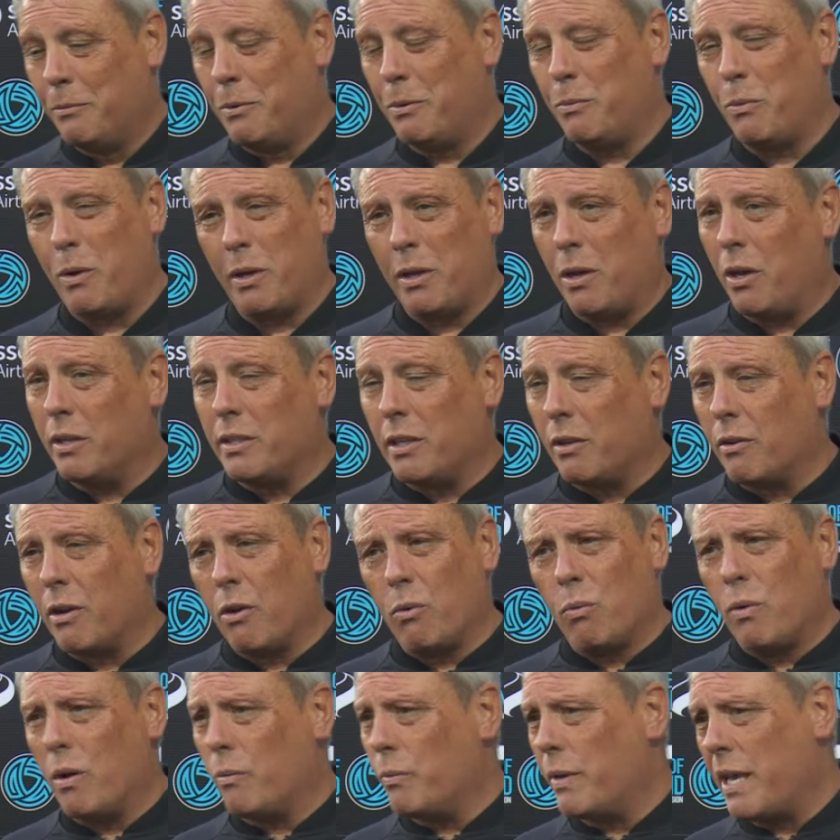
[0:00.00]
I don't know
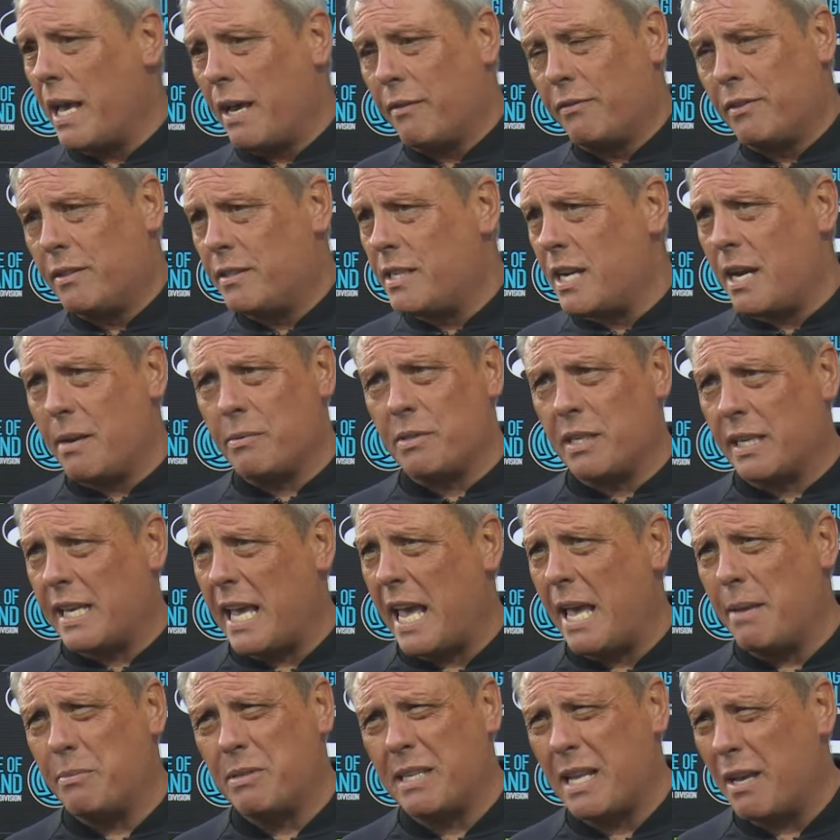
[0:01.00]
what we have in terms of
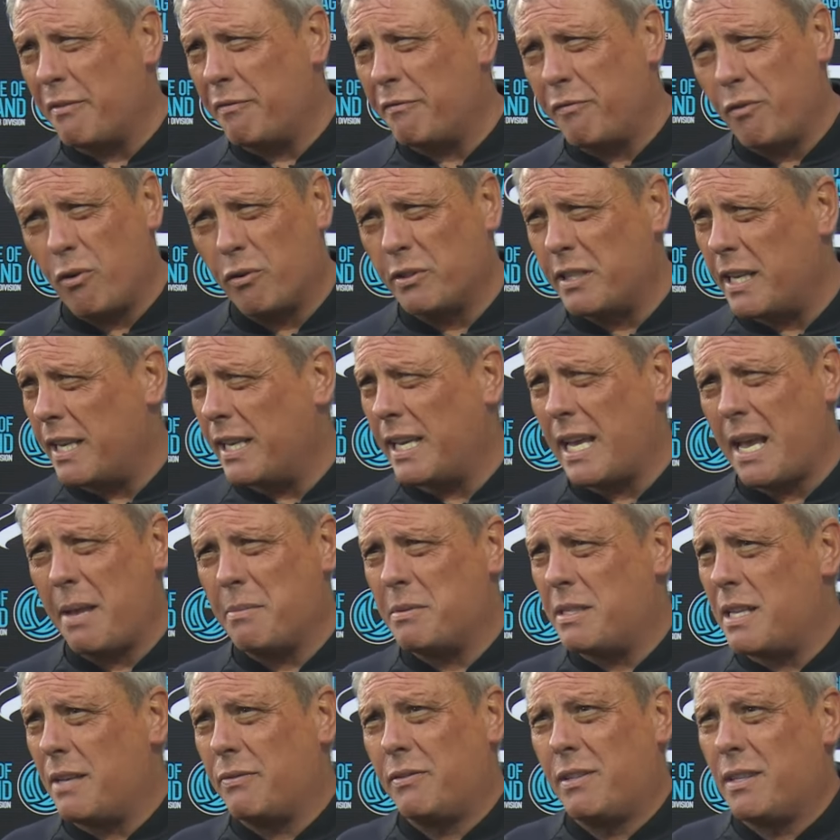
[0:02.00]
games left. 14 games
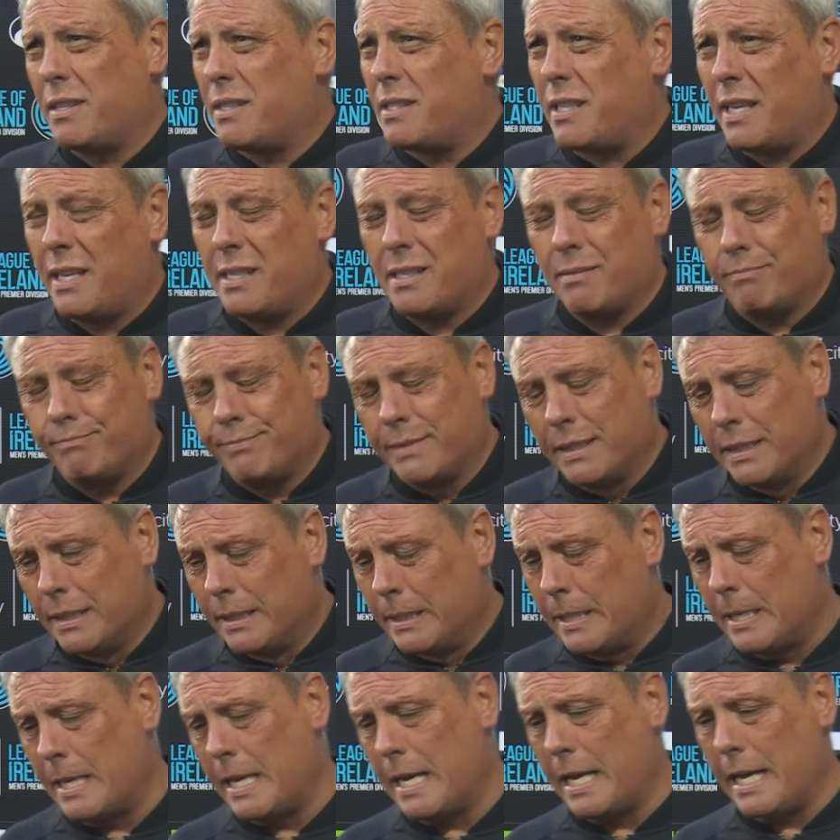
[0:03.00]
left in the season.
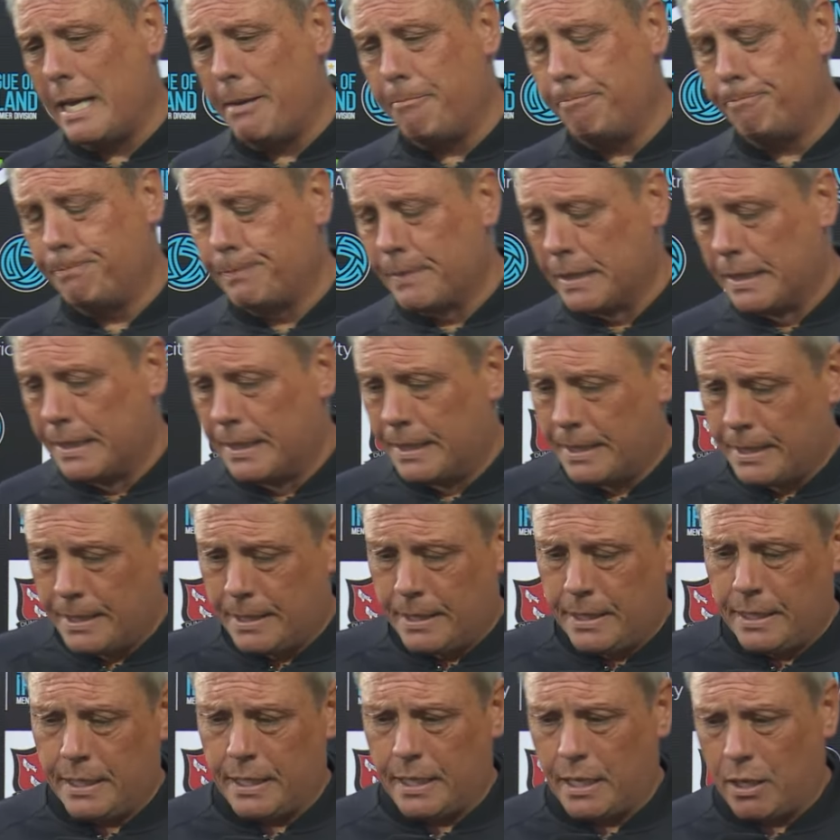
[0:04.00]

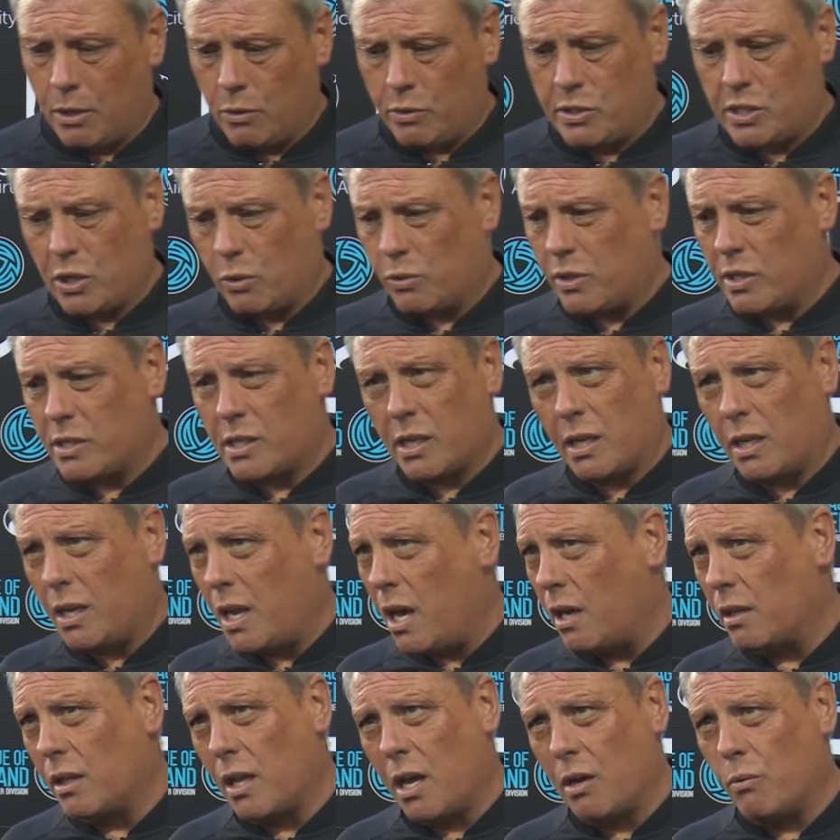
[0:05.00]
So there's a
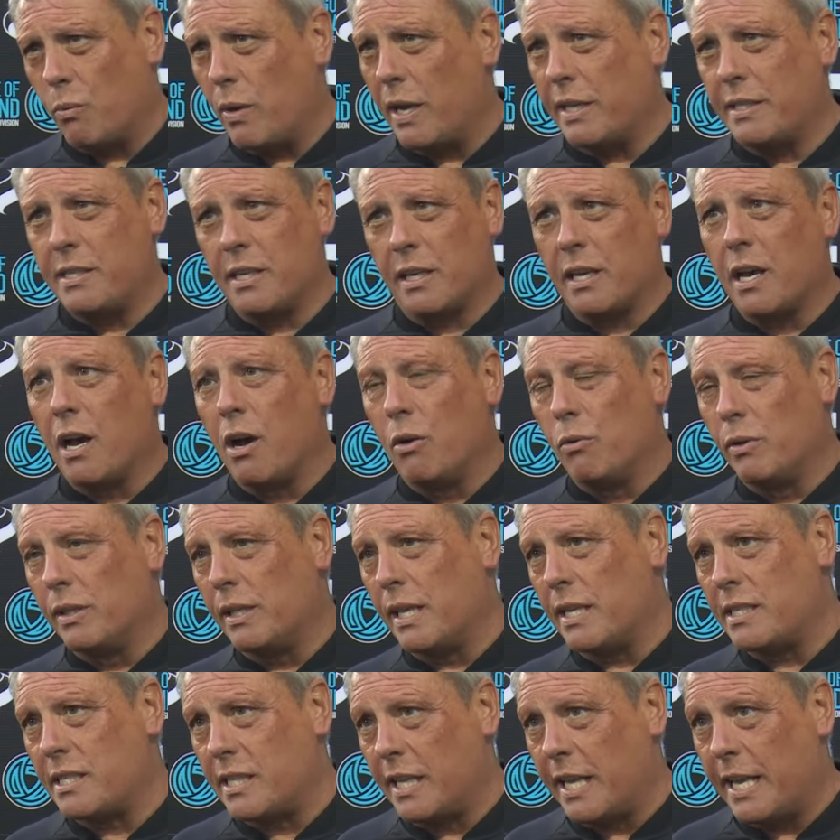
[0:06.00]
long, long way to go in
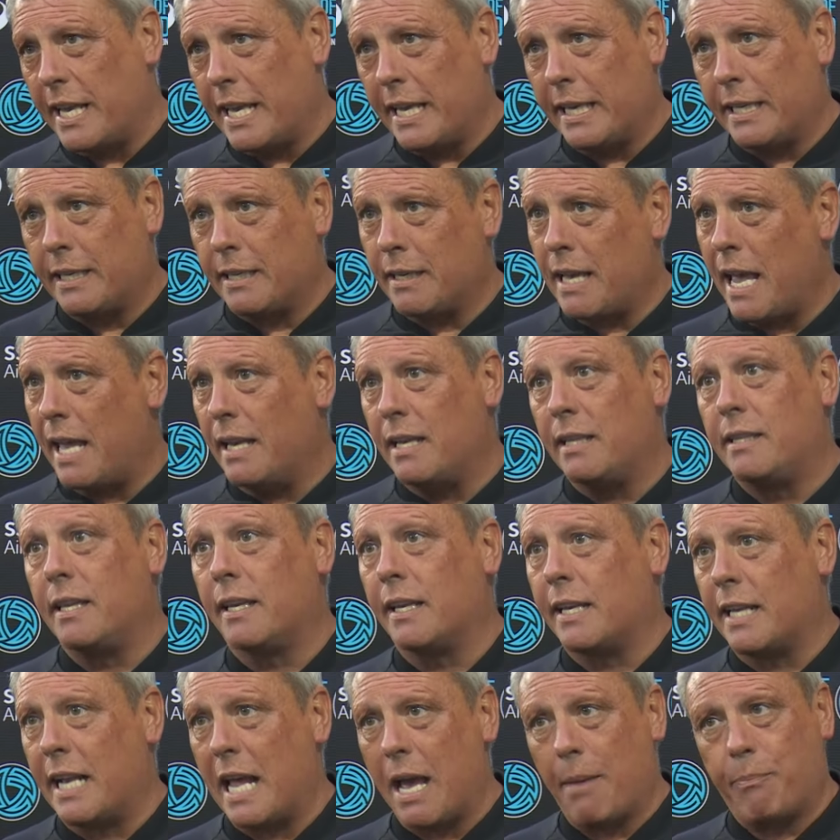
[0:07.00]
this league. Anything
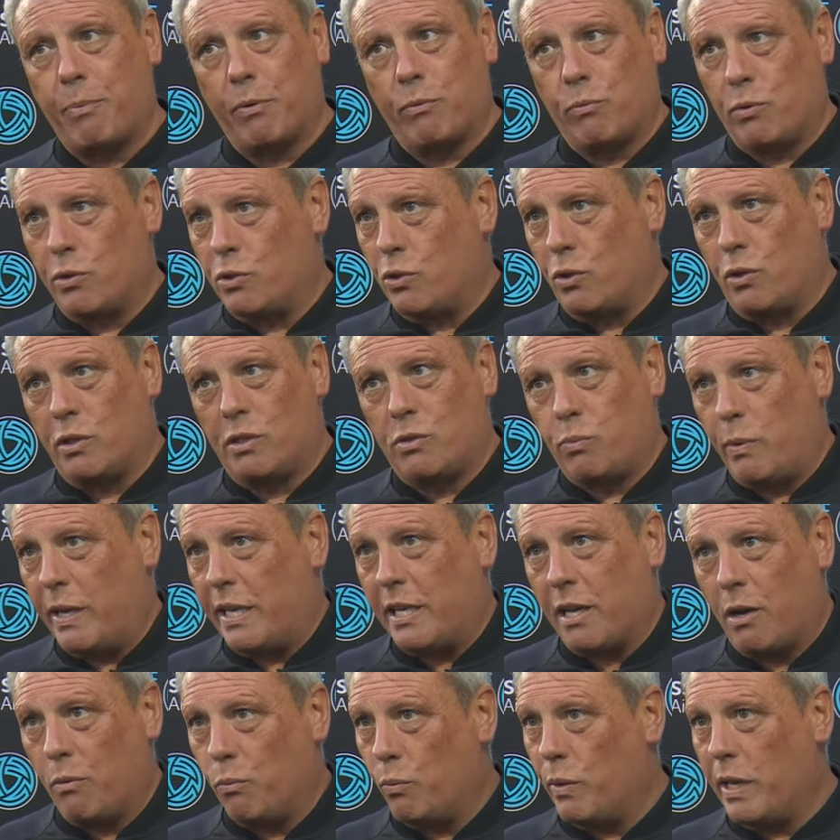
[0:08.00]
can happen. Results week
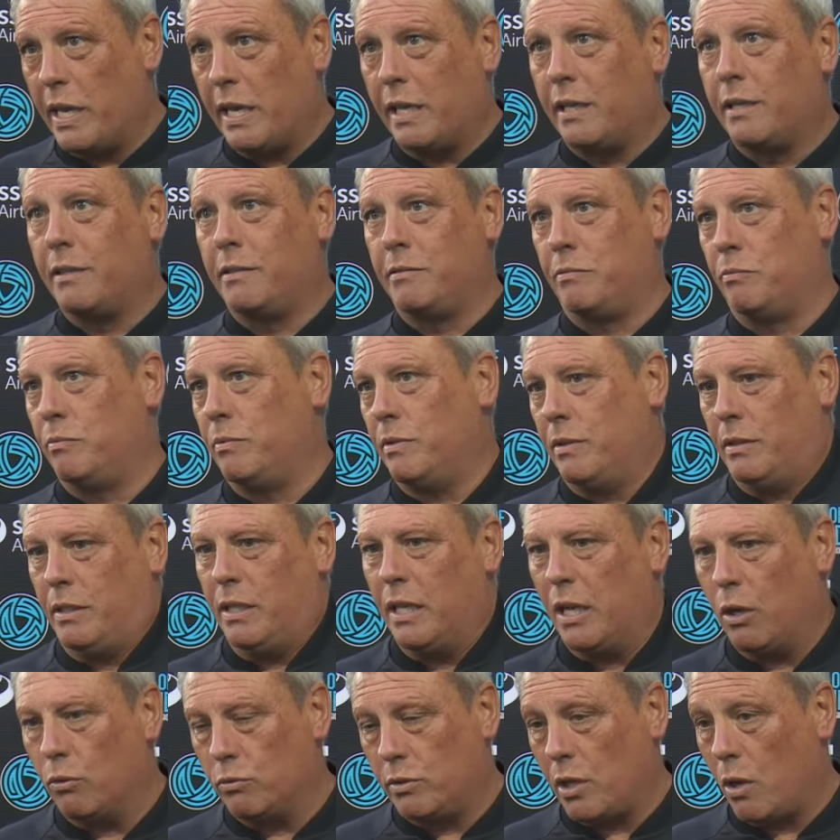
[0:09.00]
on week. You
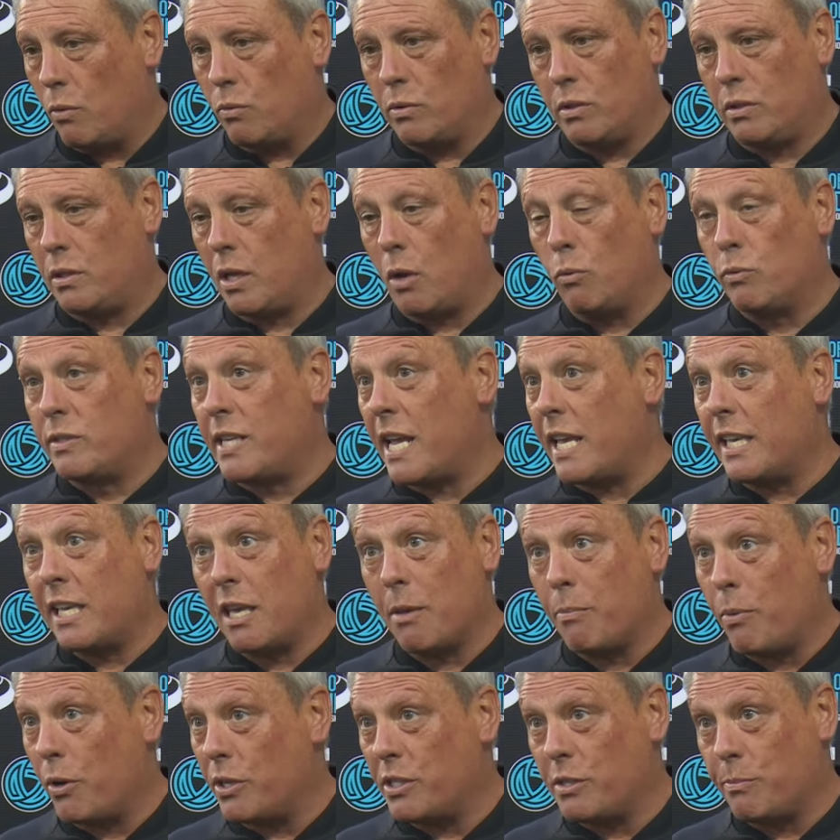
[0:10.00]
know, don't take you
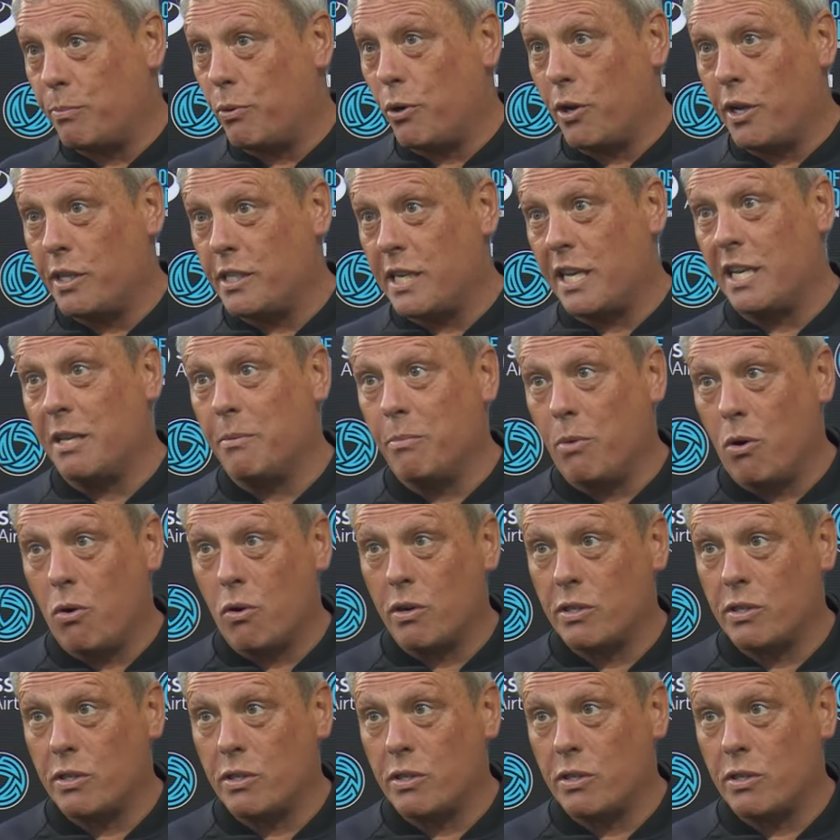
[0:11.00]
by surprise anymore.